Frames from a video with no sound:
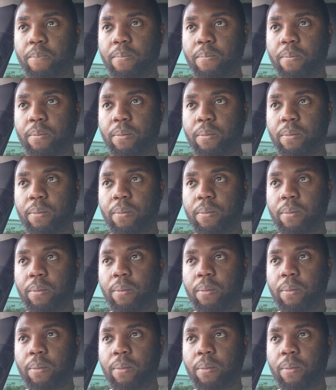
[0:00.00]

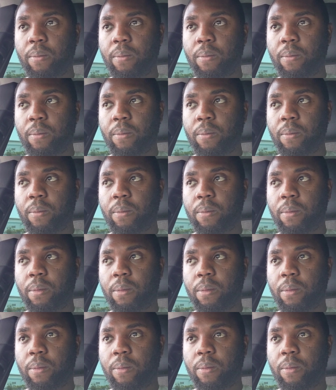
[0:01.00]

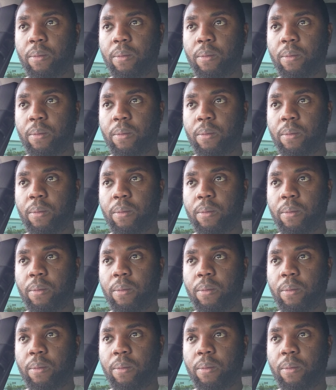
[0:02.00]
(no one is talking)